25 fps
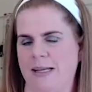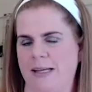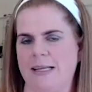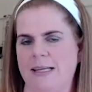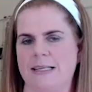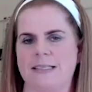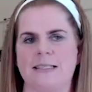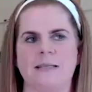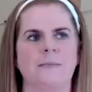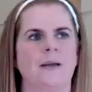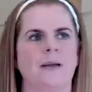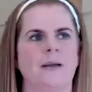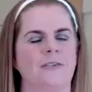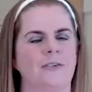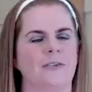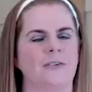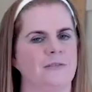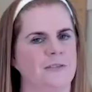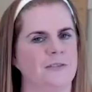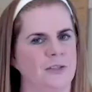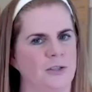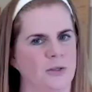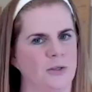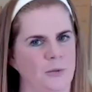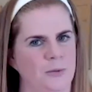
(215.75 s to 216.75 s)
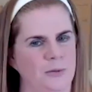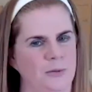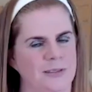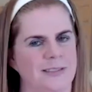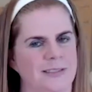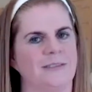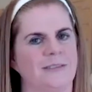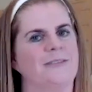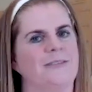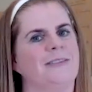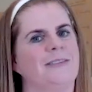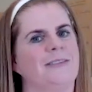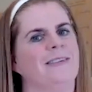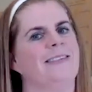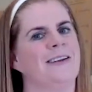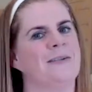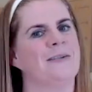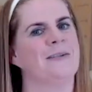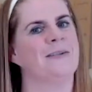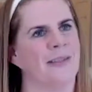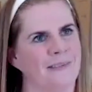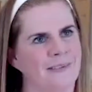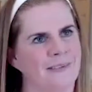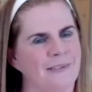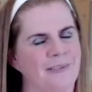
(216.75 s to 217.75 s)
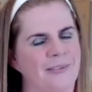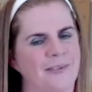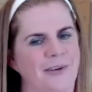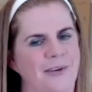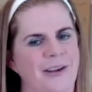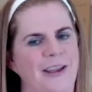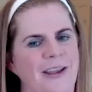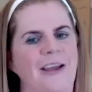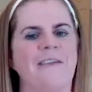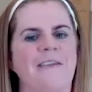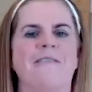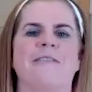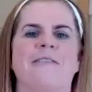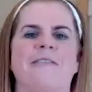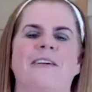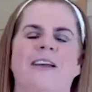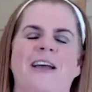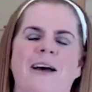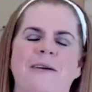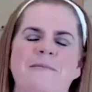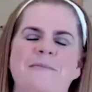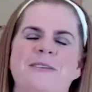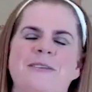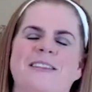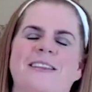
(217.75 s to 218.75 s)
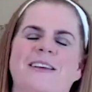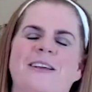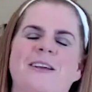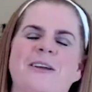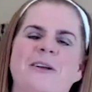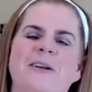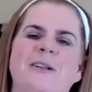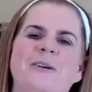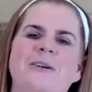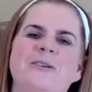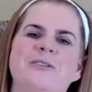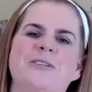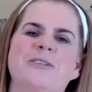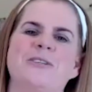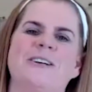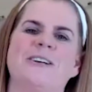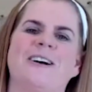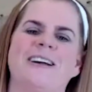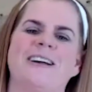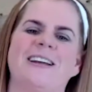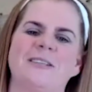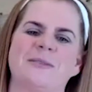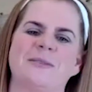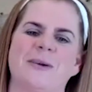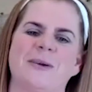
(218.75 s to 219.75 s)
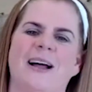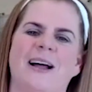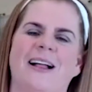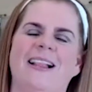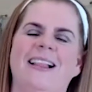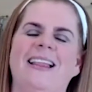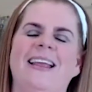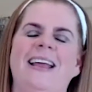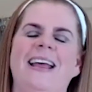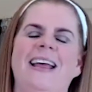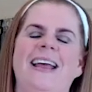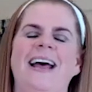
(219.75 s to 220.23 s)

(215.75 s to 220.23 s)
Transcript: because a mother of two is different than a mother of three, I've come to the conclusion on as well.